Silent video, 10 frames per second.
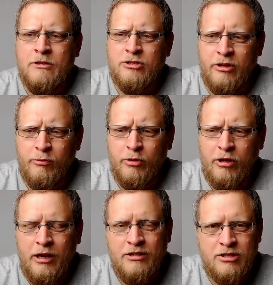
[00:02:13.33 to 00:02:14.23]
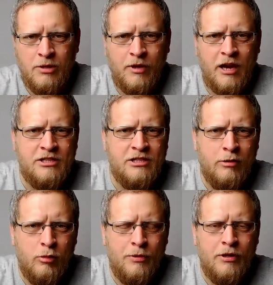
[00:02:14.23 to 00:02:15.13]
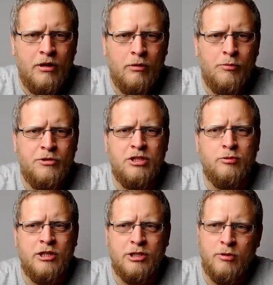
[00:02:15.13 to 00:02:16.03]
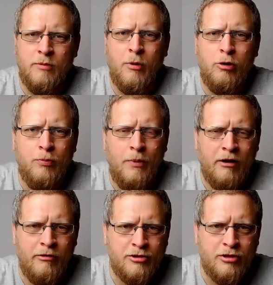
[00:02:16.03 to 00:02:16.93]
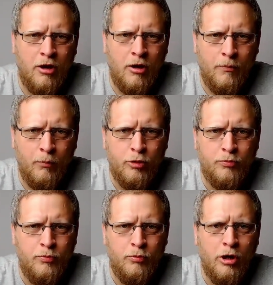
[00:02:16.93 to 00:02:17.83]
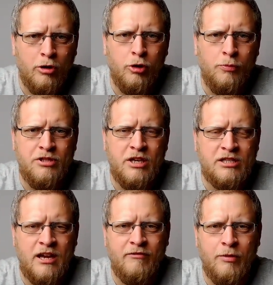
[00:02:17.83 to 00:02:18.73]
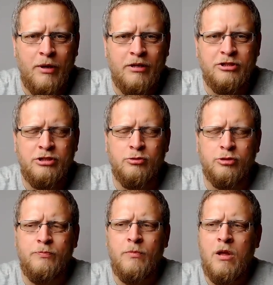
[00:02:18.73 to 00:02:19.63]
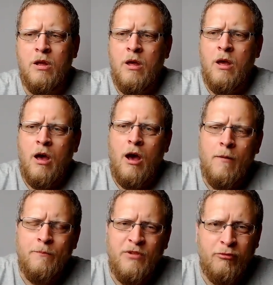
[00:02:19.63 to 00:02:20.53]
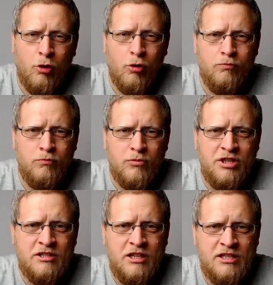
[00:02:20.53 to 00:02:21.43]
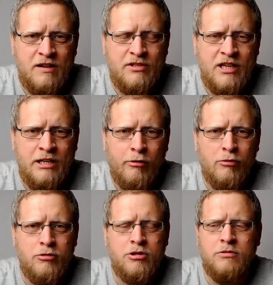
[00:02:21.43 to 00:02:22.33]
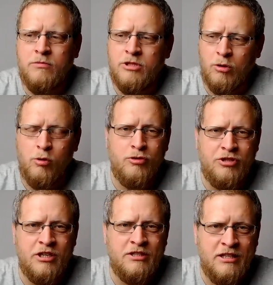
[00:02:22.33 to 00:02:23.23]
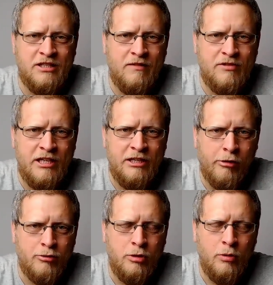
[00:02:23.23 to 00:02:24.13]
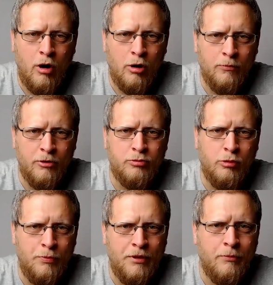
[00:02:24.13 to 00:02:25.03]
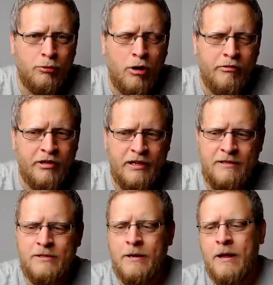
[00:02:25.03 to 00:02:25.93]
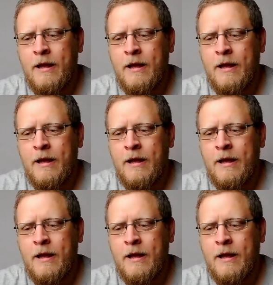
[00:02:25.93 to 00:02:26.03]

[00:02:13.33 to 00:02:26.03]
So there, you know, in some cases there will be situations where both parents would, you know, could be said to have dependent children. You've got 16, 17-year-olds. So all 16, 17-year-olds who are homeless will be in priority need.